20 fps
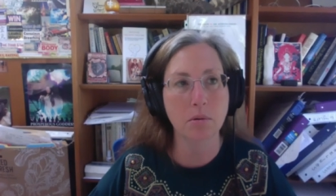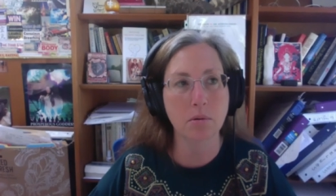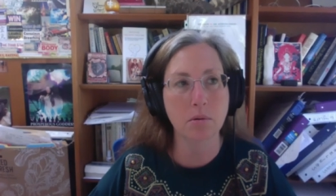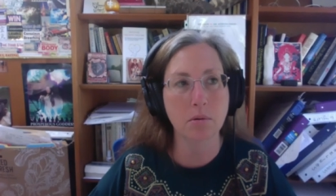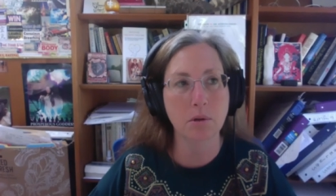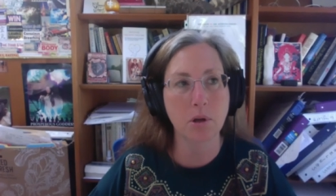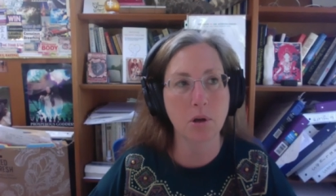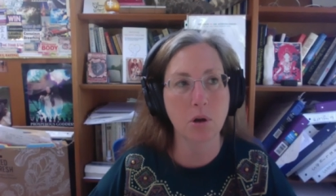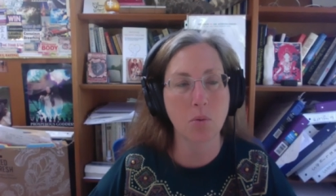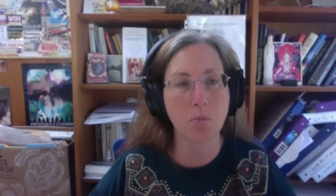
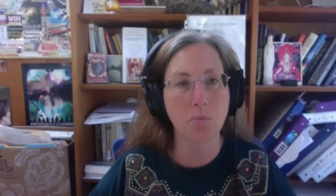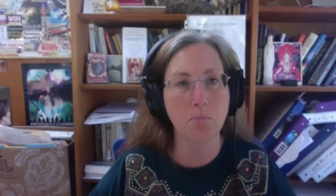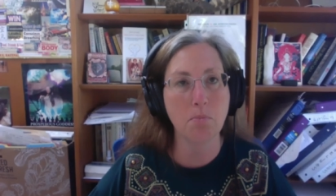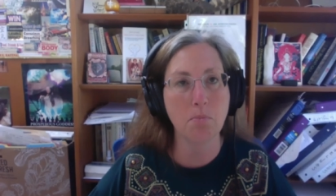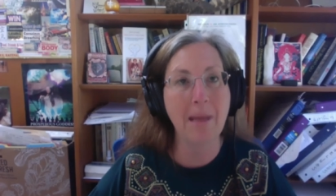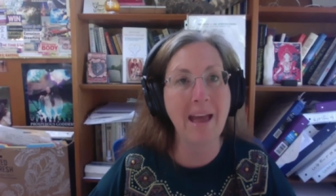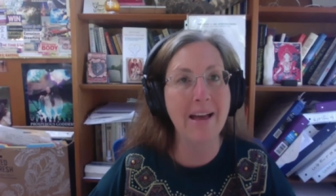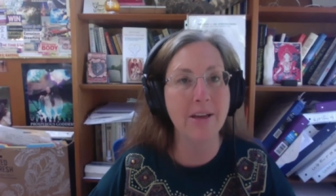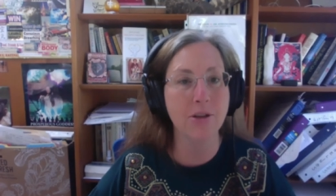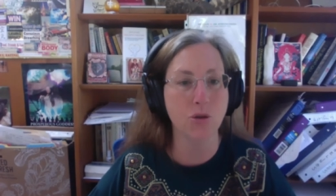
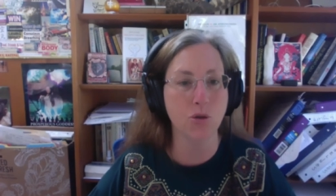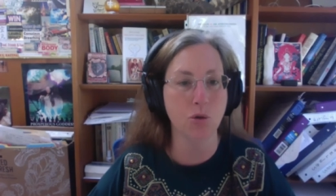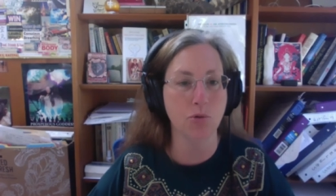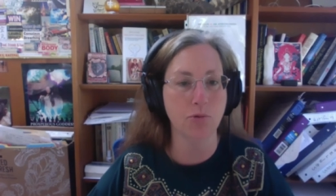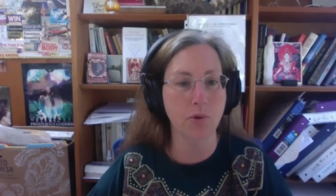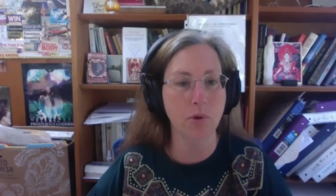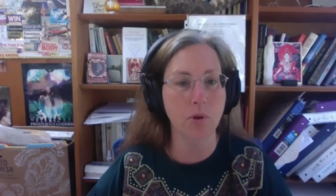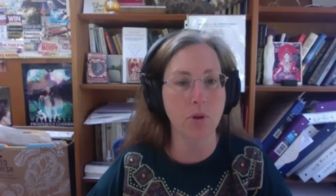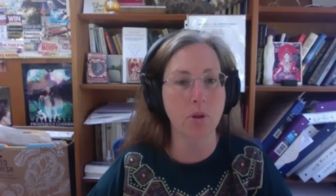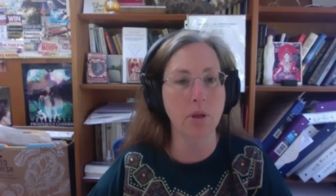
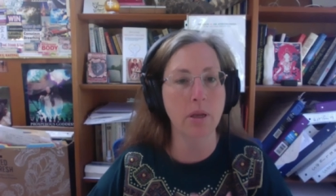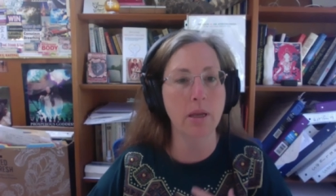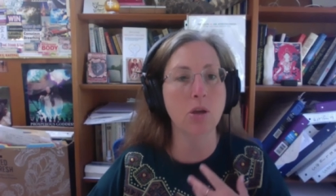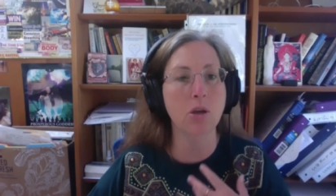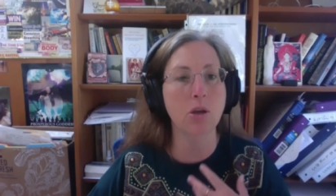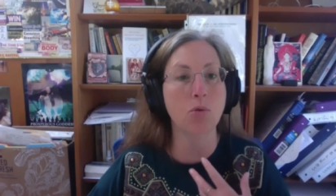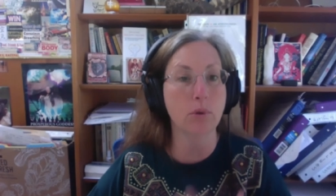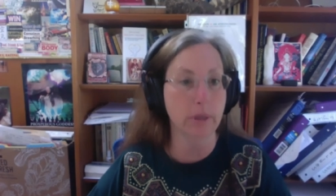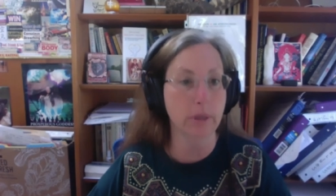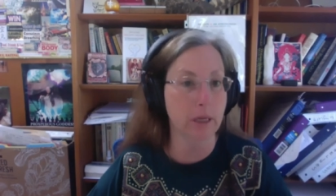masterful in
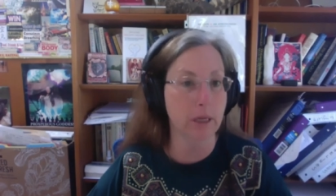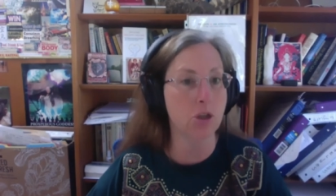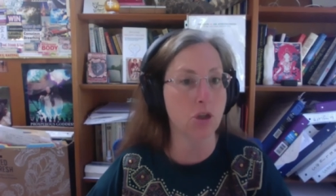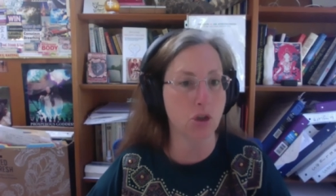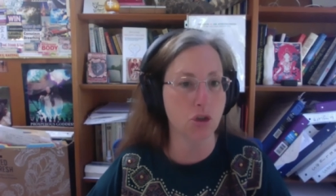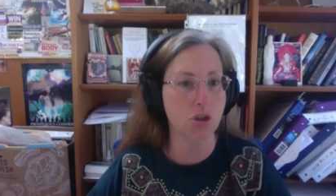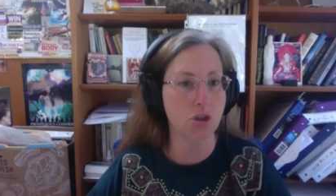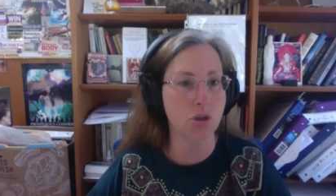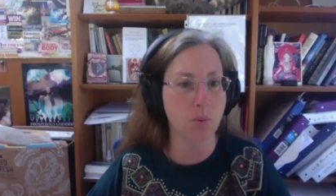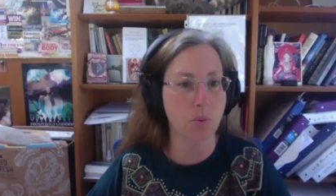your
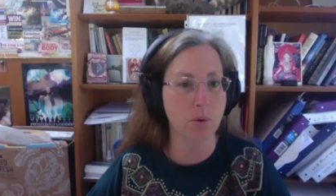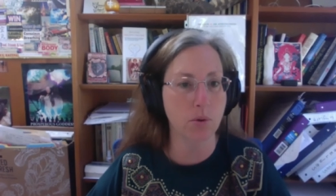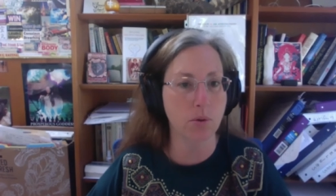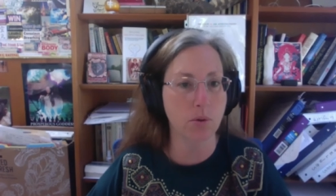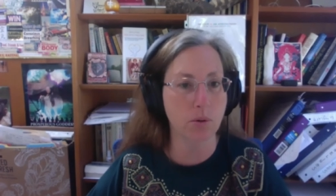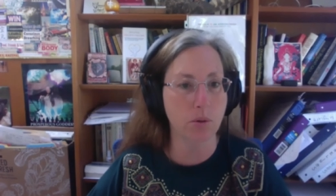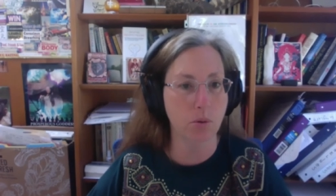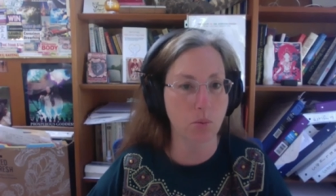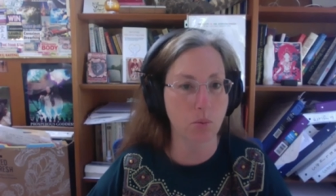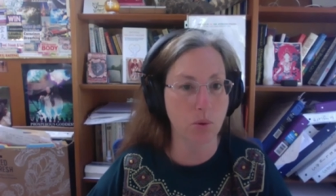relationship
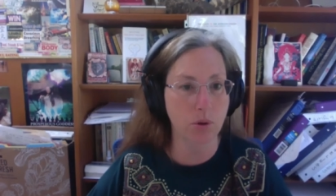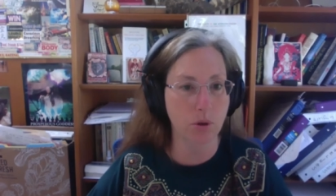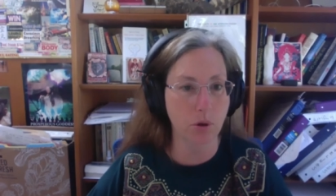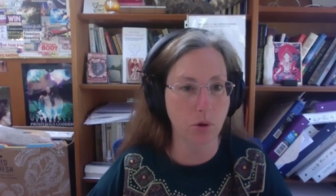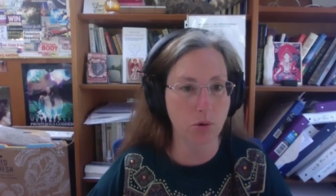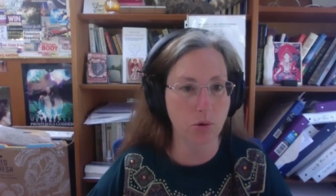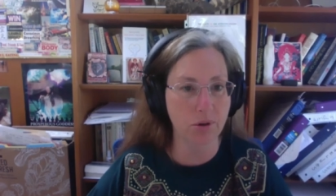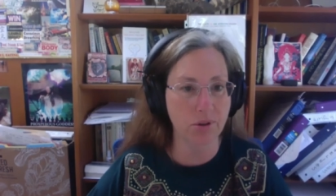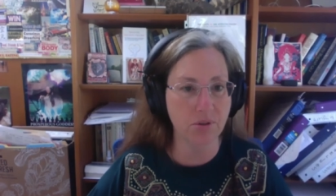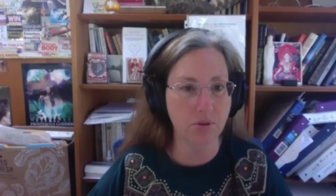with the
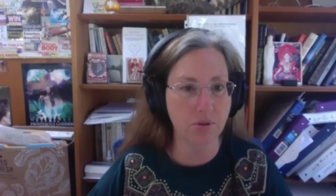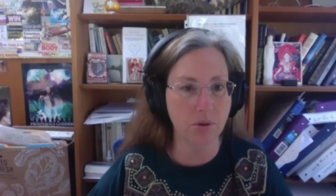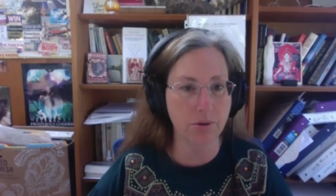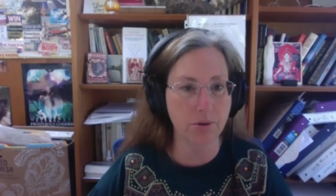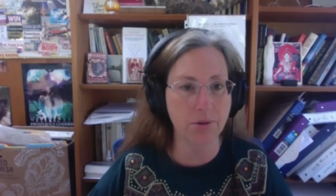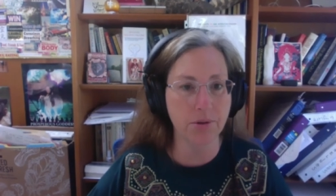crystals?